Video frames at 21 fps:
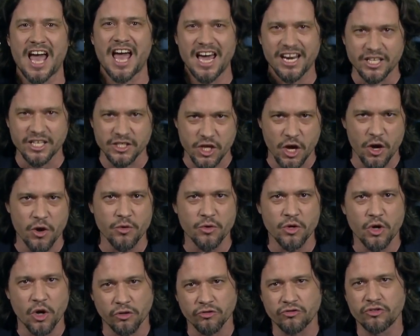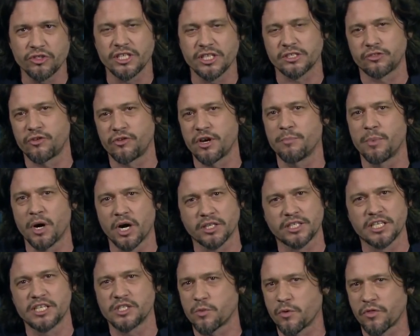and its own contradictory
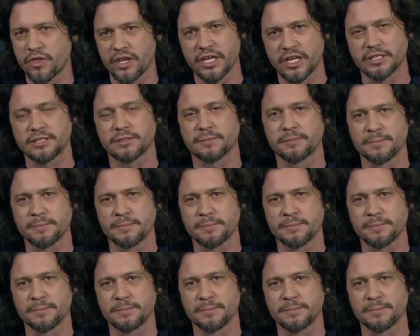parties within it.